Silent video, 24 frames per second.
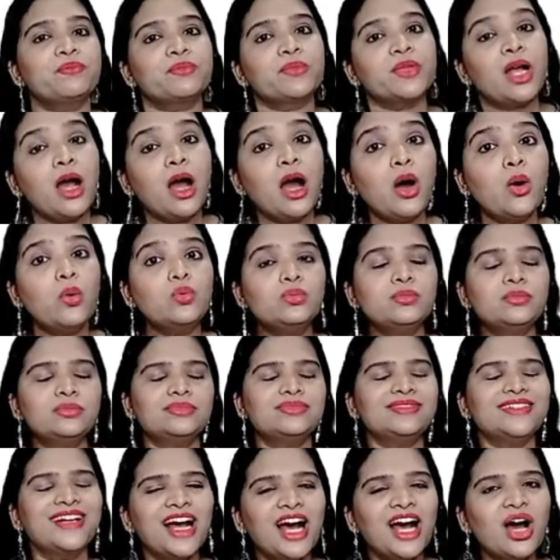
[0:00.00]

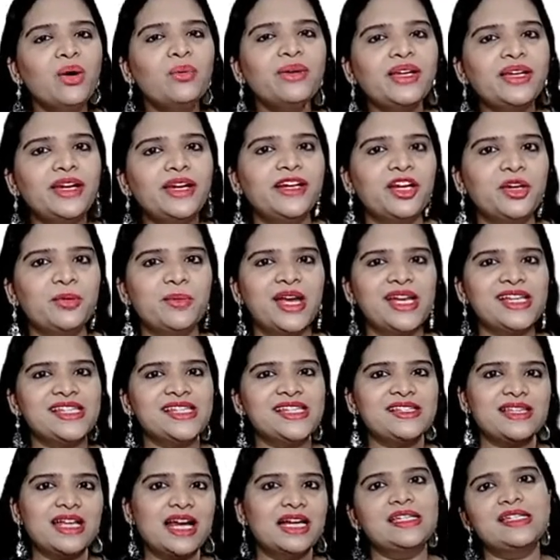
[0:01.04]
How it determines?
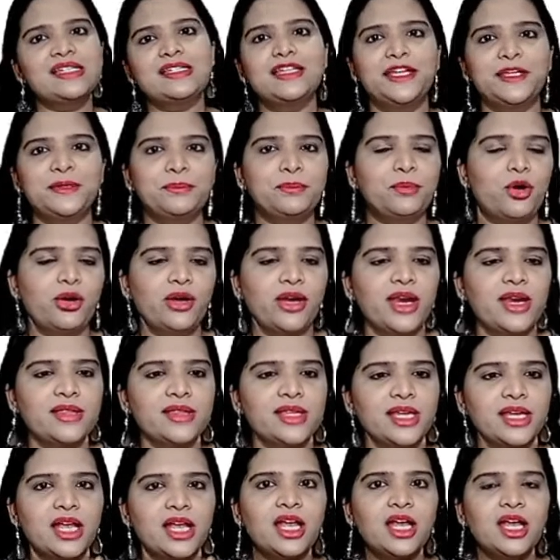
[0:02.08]
That is the important
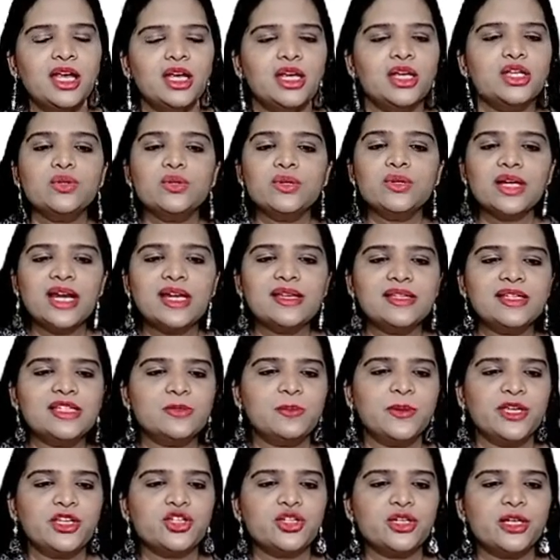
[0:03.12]
thing. So look at this
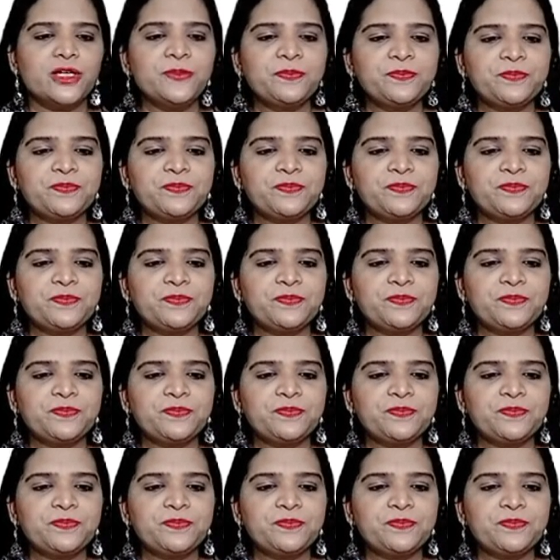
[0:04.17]
picture.